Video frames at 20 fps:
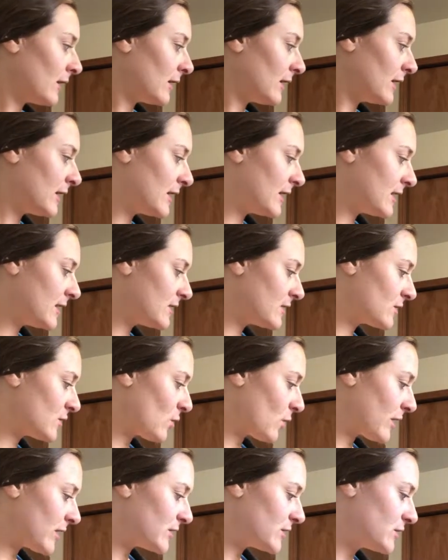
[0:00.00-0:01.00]
He is
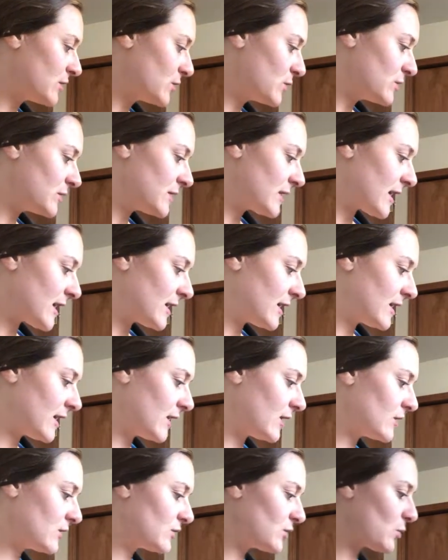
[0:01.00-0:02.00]
going to
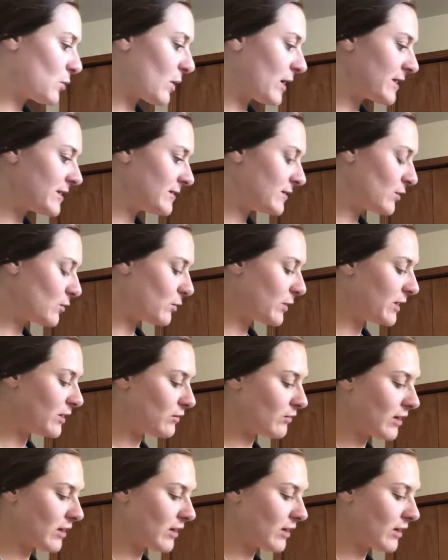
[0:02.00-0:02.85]
daycare twice a week